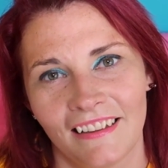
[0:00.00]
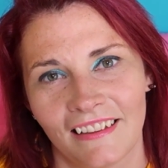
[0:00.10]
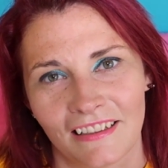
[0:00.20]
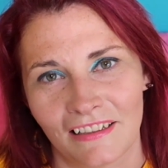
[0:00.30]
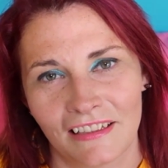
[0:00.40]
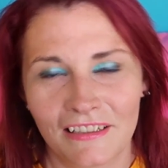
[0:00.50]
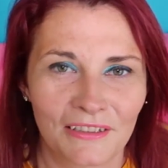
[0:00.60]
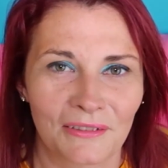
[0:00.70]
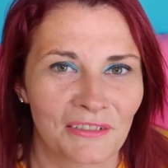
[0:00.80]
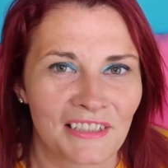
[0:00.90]
that you need
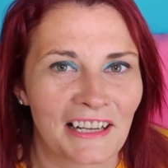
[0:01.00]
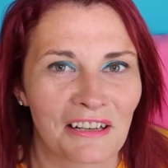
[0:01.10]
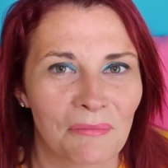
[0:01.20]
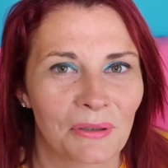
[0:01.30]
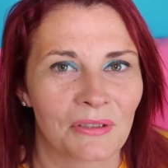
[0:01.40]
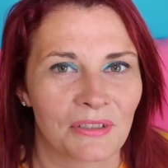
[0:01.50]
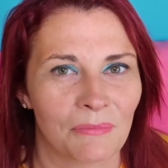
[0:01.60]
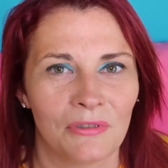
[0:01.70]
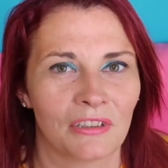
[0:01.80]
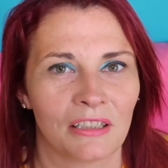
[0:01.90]
to sort out, because
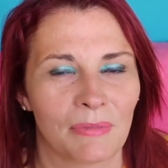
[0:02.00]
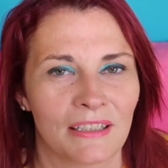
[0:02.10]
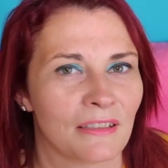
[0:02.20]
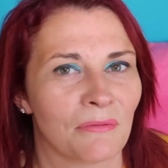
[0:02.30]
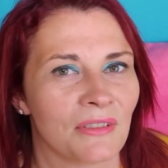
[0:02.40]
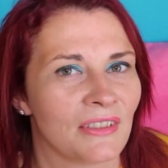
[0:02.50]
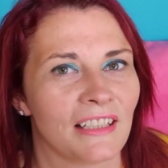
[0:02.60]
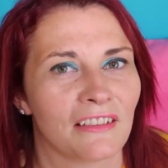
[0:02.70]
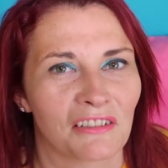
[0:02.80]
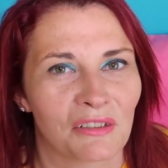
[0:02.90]
I'm not going to be someone's
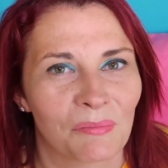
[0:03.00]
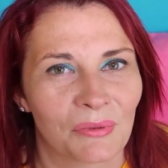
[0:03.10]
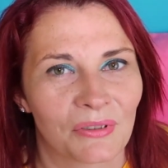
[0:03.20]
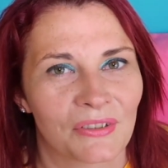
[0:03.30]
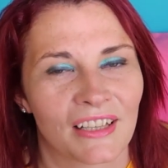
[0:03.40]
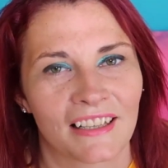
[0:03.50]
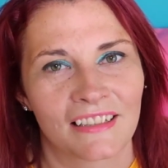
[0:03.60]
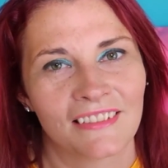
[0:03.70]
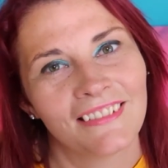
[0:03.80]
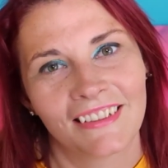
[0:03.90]
secret, because that is
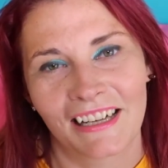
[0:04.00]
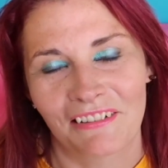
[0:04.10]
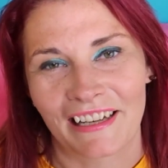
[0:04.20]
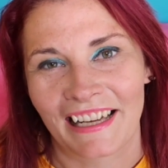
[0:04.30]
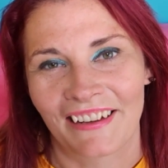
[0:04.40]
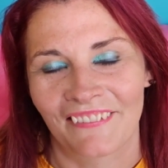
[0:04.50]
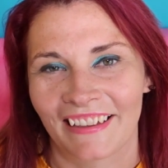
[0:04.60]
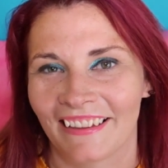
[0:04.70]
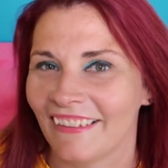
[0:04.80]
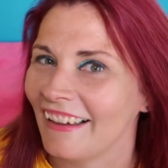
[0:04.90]
not how I am
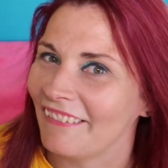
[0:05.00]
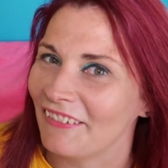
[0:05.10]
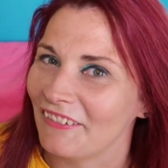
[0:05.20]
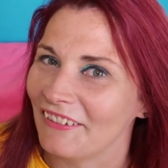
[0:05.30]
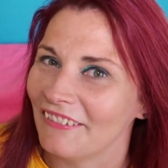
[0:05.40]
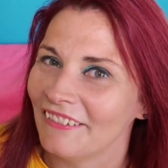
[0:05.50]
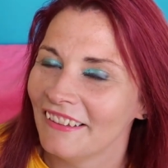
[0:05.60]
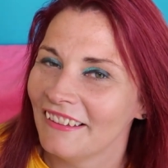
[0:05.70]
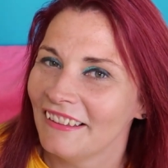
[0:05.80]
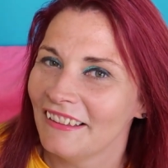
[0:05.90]
and not how I roll.
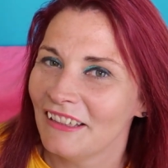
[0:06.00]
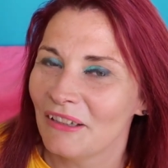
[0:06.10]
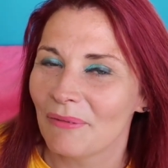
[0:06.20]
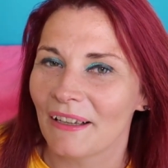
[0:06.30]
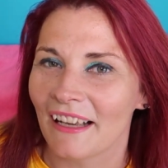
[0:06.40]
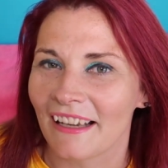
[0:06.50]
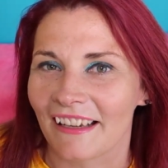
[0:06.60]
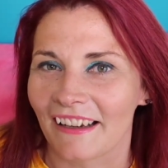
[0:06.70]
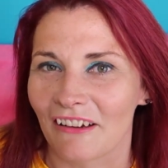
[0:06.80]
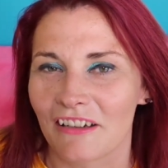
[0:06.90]
But hey,
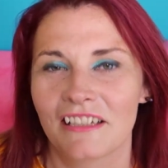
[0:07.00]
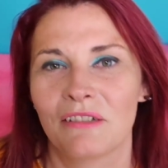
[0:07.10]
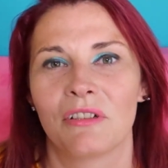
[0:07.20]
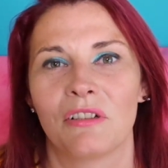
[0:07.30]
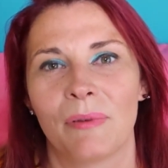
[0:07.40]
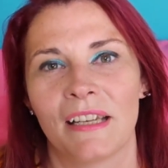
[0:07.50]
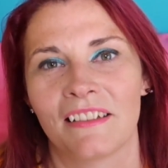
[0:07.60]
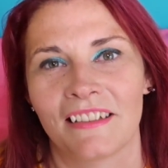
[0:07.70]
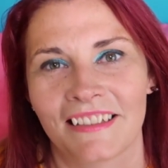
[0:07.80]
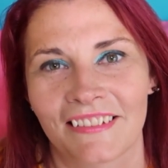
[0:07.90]
Harry, I don't know what your
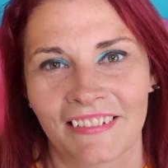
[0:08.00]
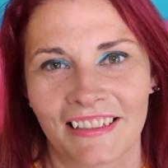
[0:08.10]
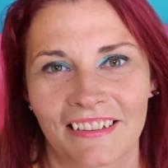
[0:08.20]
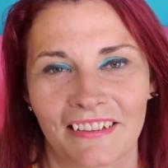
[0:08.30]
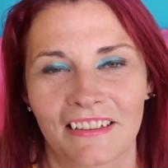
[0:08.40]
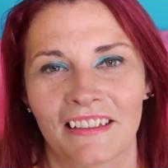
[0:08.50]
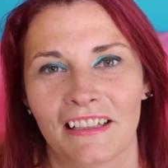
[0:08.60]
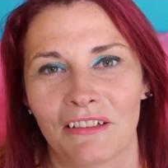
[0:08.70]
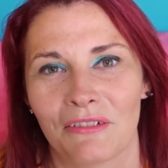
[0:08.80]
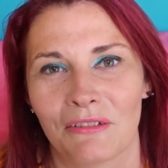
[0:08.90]
opinion is on this kind of
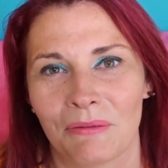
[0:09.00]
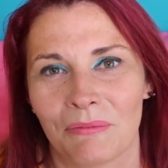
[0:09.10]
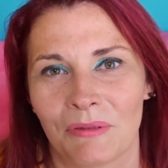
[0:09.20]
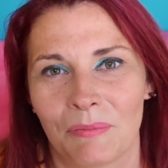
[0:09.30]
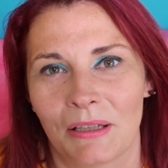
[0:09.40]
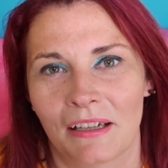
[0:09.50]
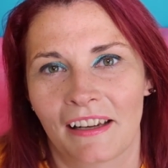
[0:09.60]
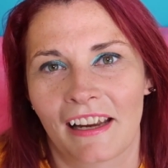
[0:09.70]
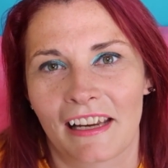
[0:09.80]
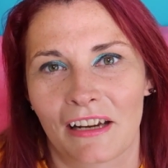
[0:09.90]
thing, if you would be
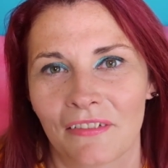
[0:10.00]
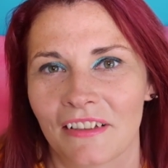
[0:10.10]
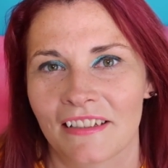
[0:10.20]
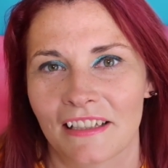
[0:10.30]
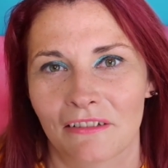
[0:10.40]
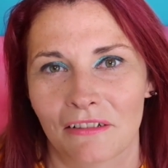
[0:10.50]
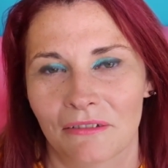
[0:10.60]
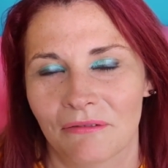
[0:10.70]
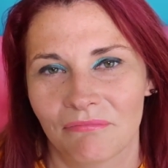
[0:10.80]
okay having a secret